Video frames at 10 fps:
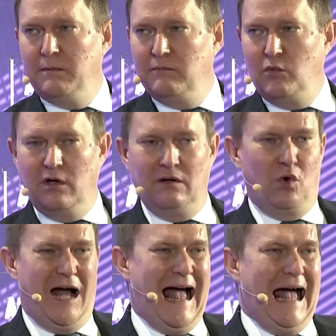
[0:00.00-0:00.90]
were
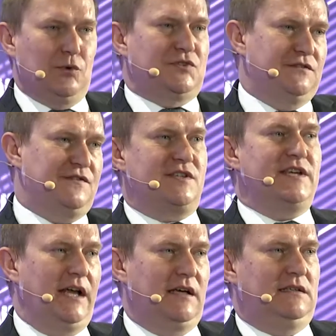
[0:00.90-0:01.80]
out of sync.